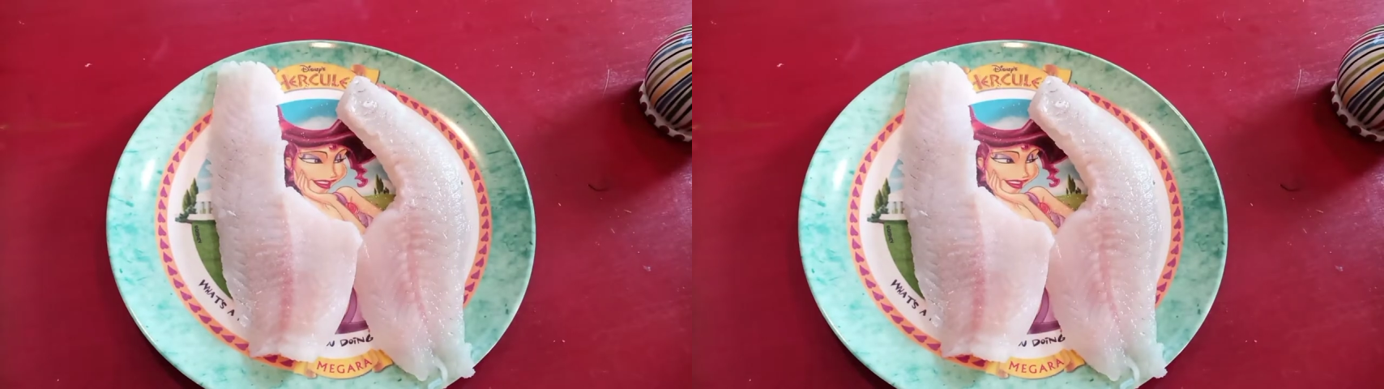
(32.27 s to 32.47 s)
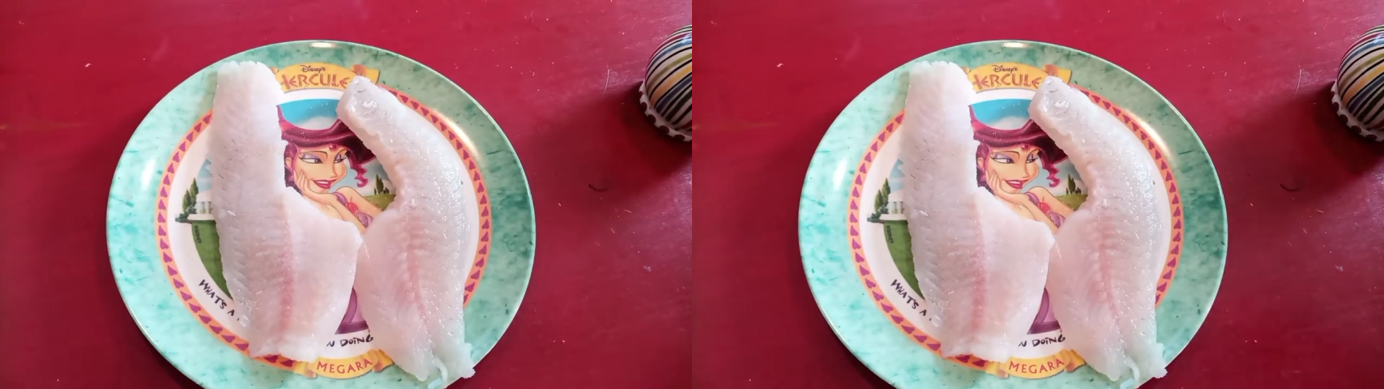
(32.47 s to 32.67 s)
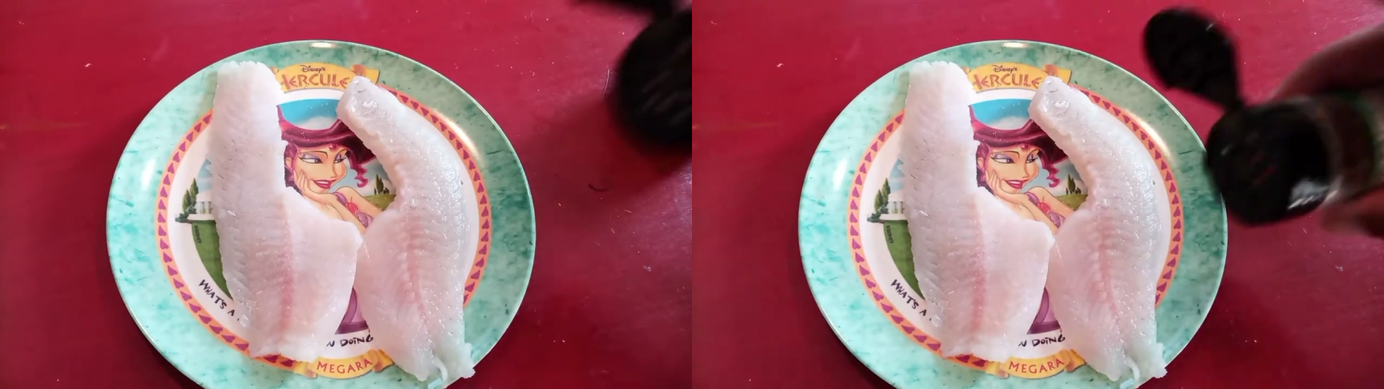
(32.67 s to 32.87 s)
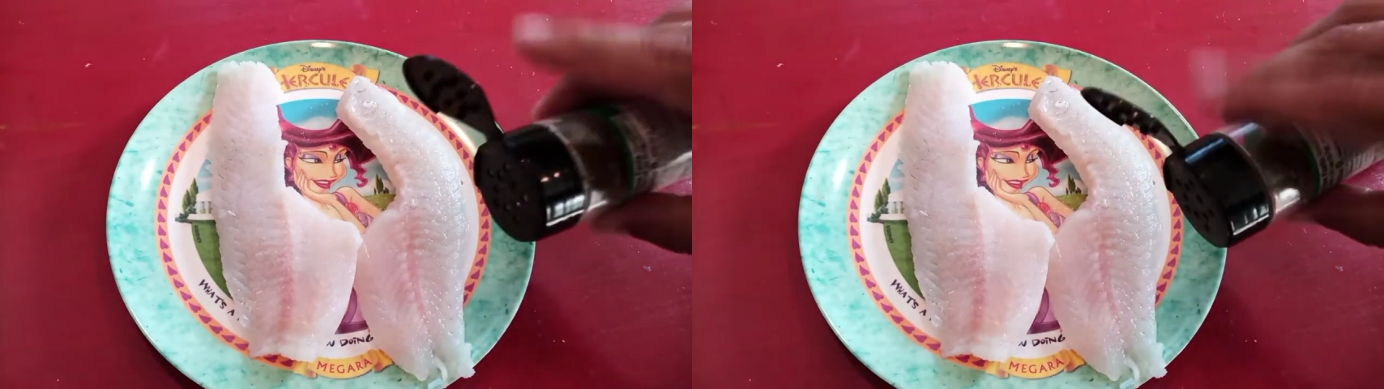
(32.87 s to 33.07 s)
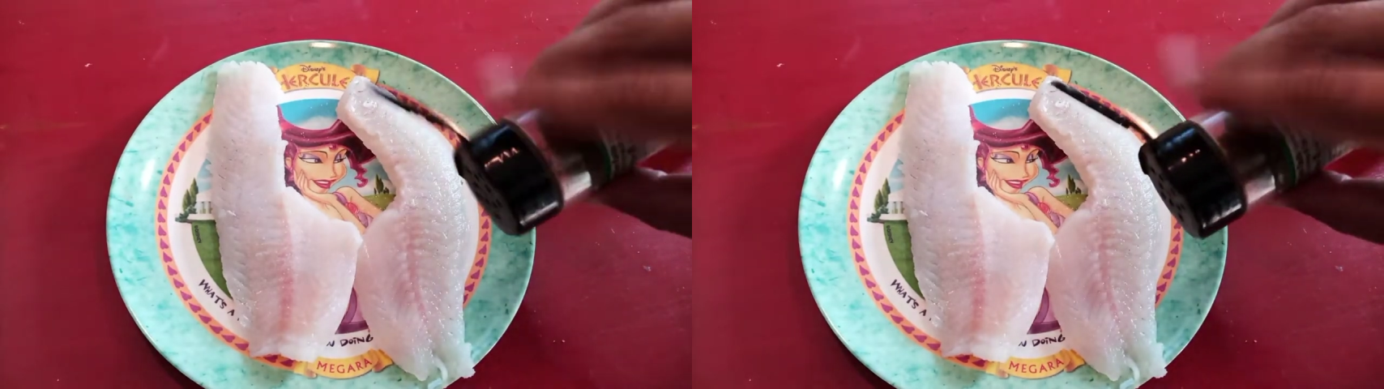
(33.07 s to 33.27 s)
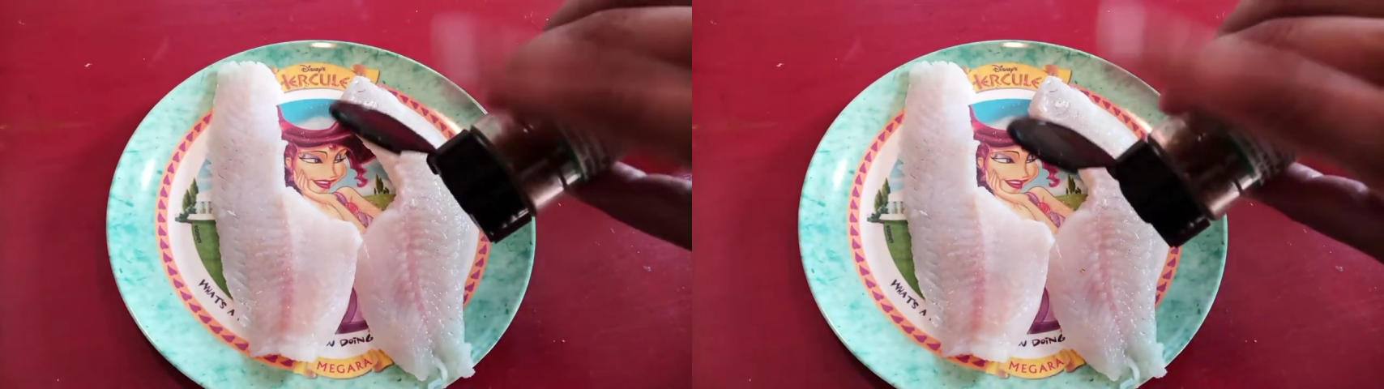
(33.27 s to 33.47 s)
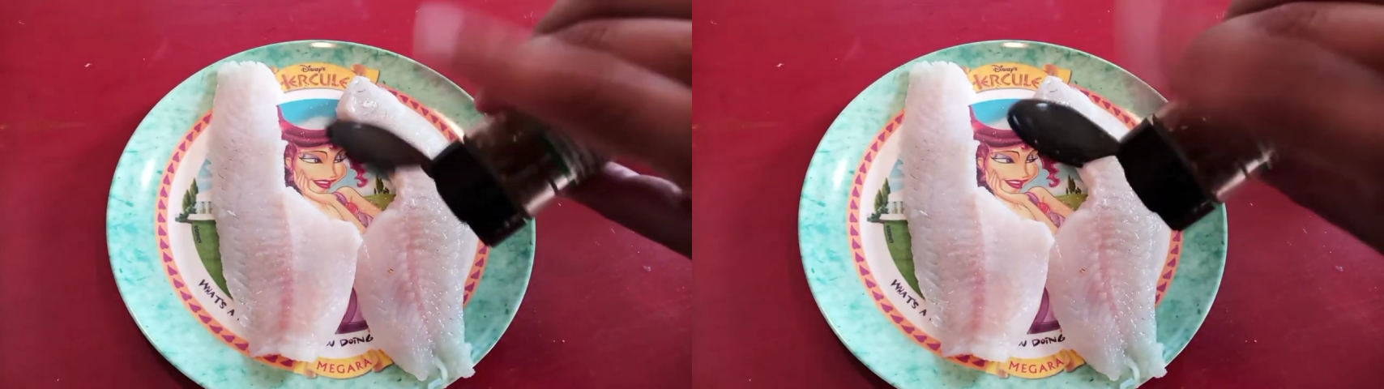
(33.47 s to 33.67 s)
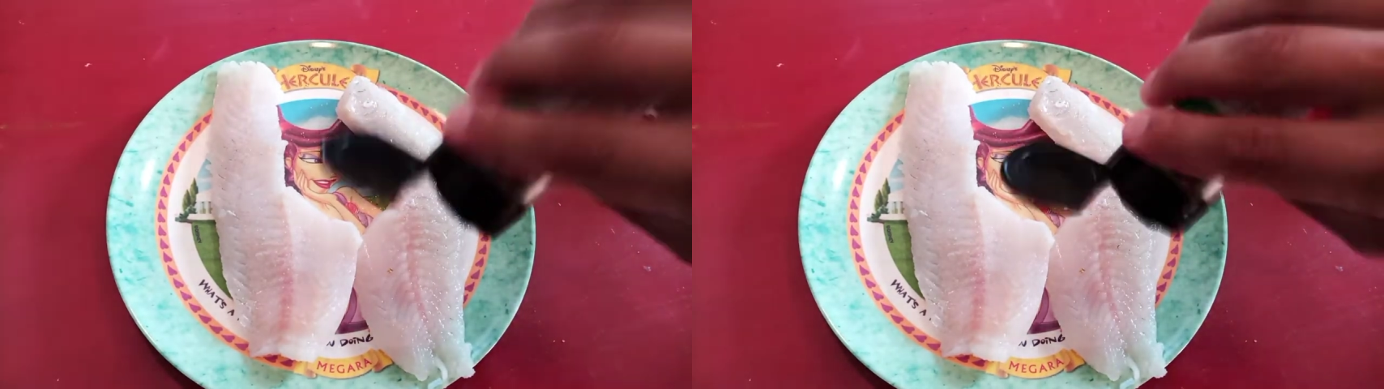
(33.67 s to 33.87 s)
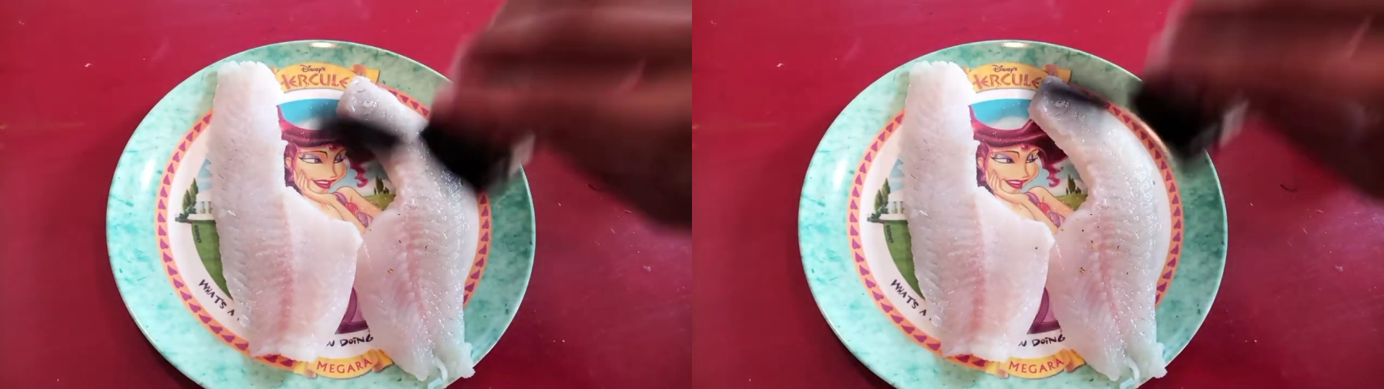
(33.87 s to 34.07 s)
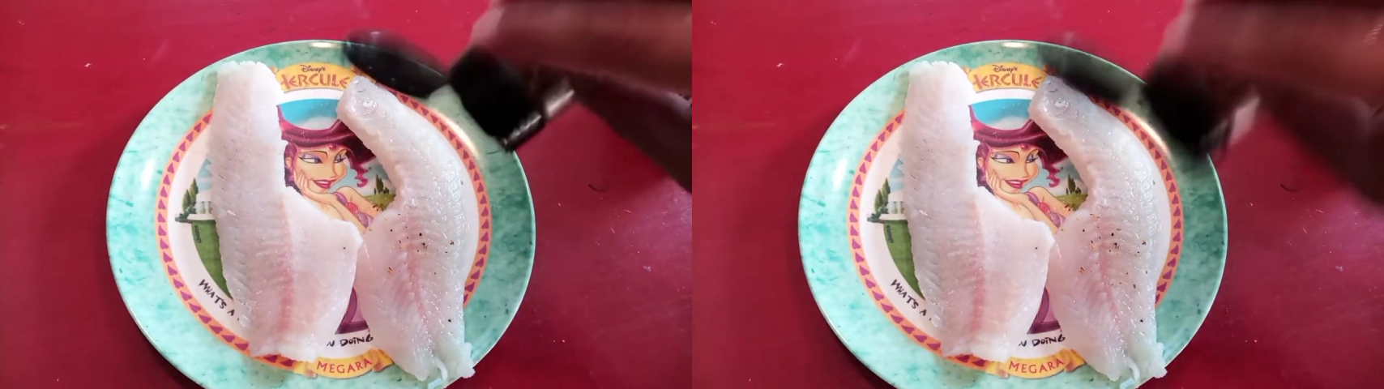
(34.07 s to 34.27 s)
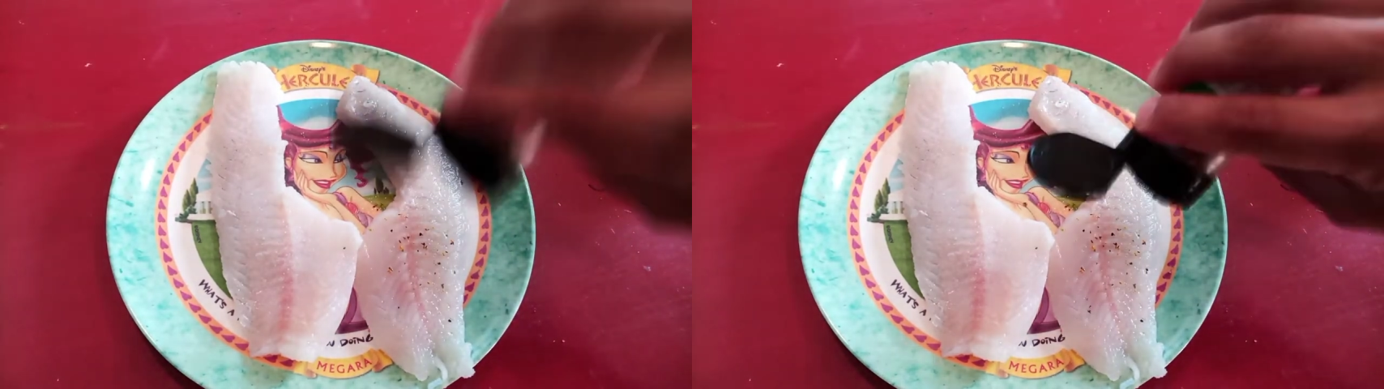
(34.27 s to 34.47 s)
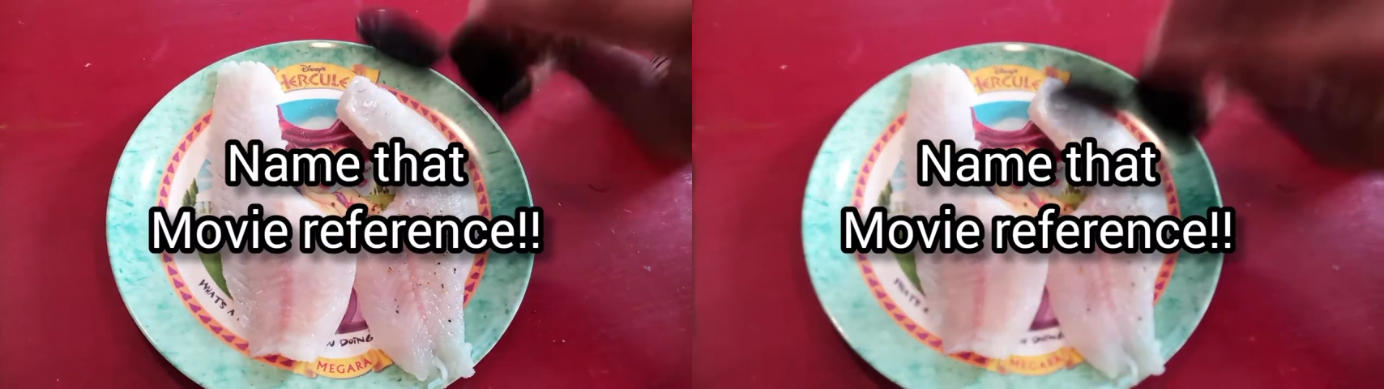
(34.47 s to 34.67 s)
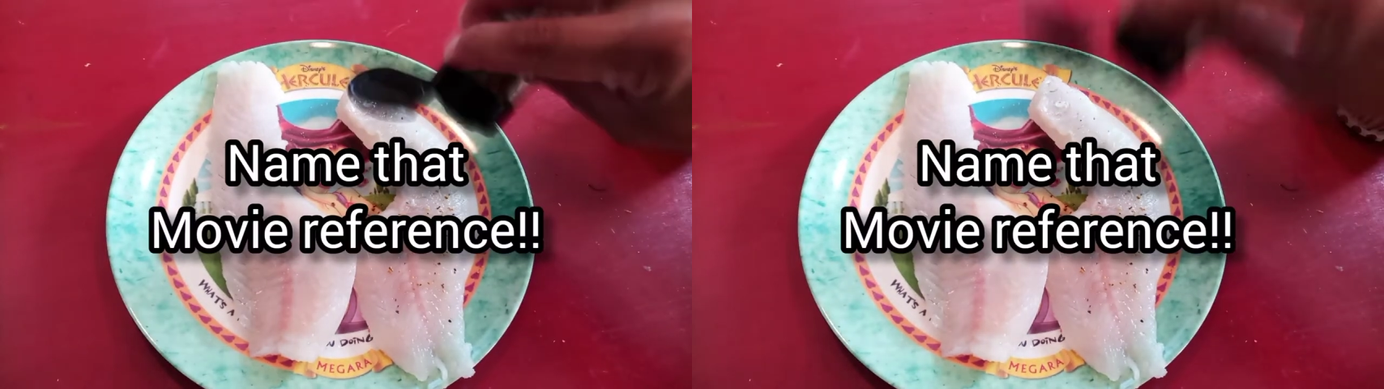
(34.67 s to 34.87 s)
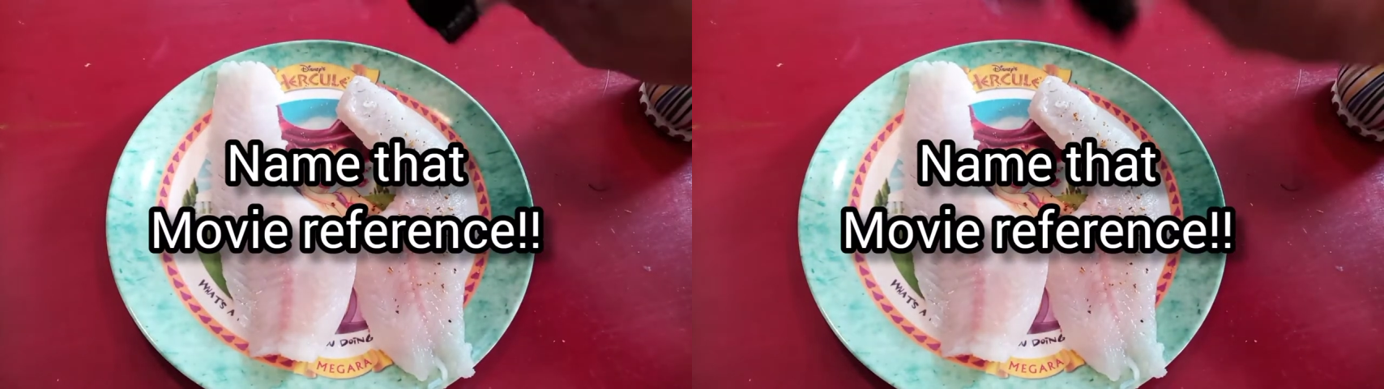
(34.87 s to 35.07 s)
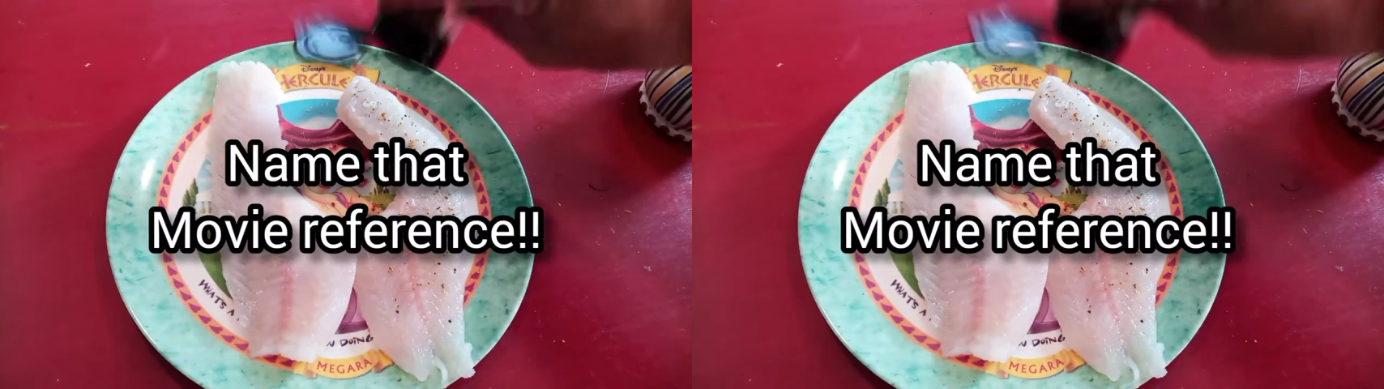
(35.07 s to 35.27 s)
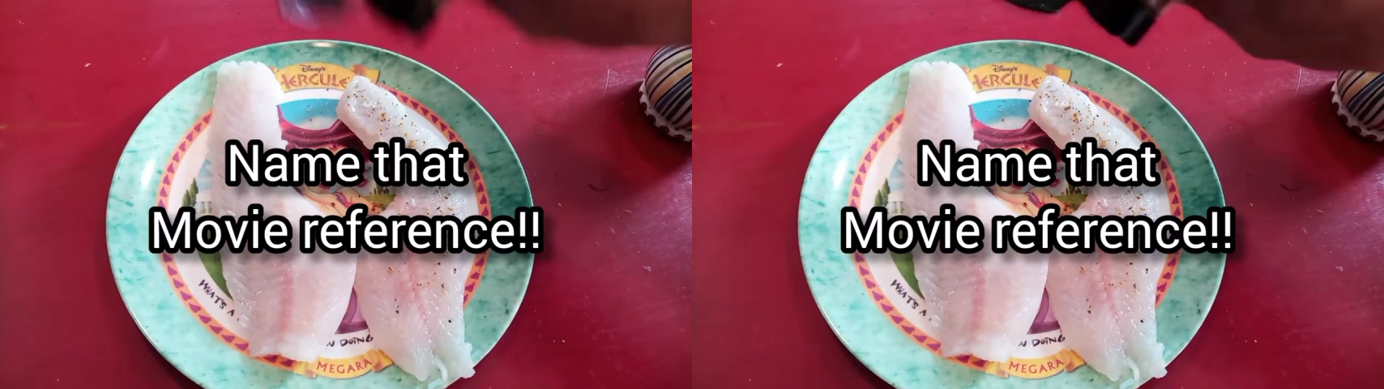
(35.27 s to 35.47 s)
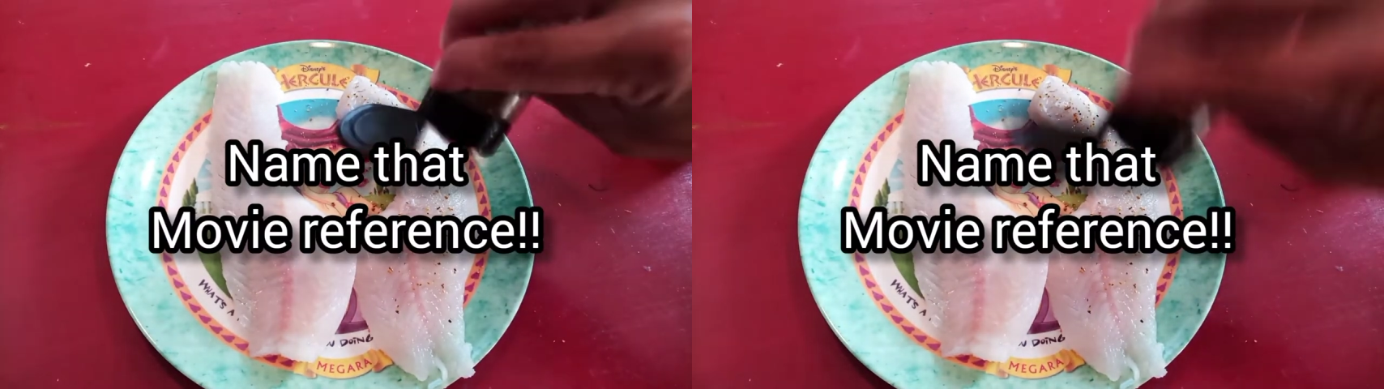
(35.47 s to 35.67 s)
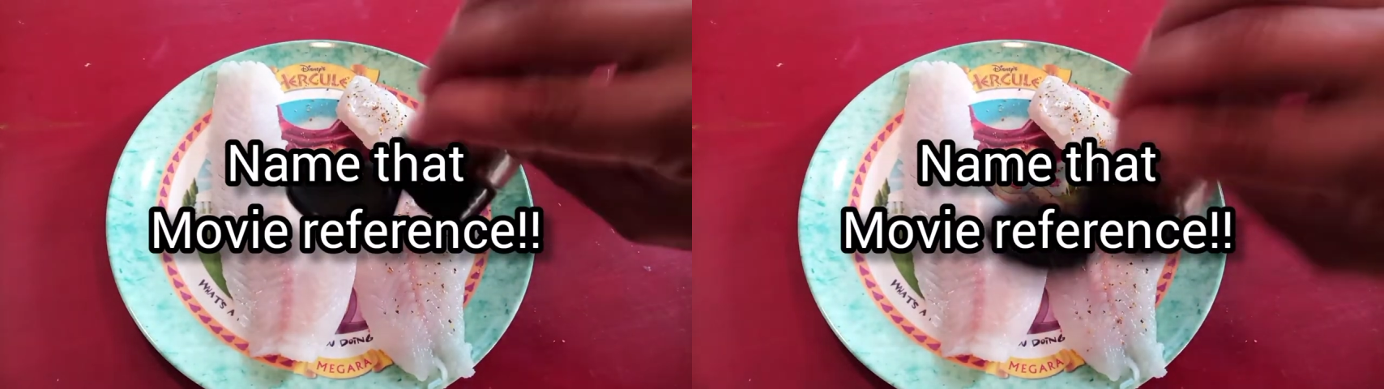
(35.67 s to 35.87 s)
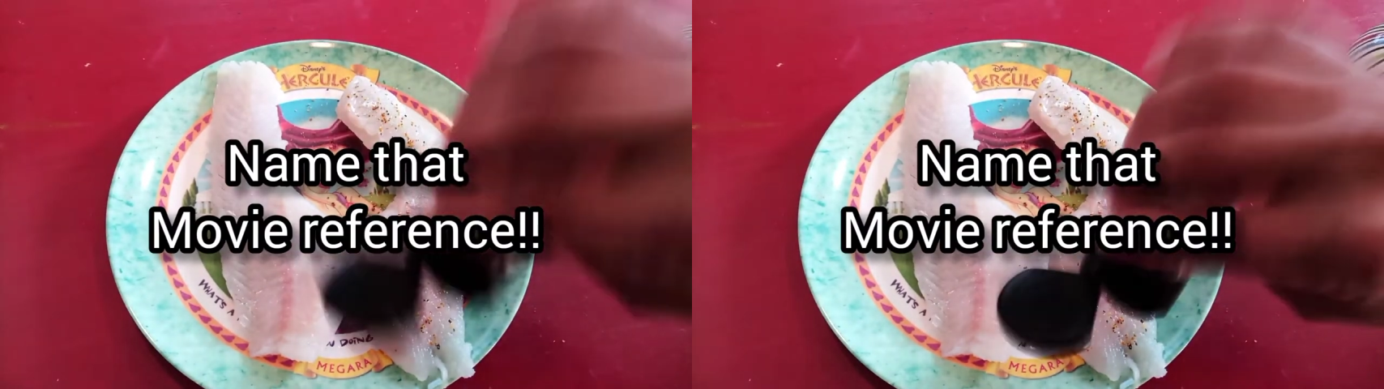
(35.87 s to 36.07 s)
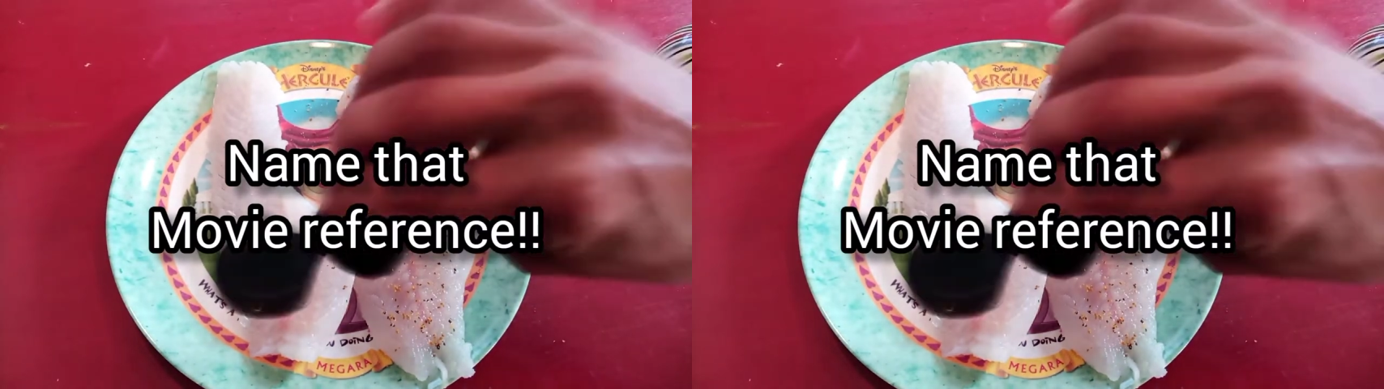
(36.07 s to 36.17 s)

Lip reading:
No face is visible, so there are no lips to read.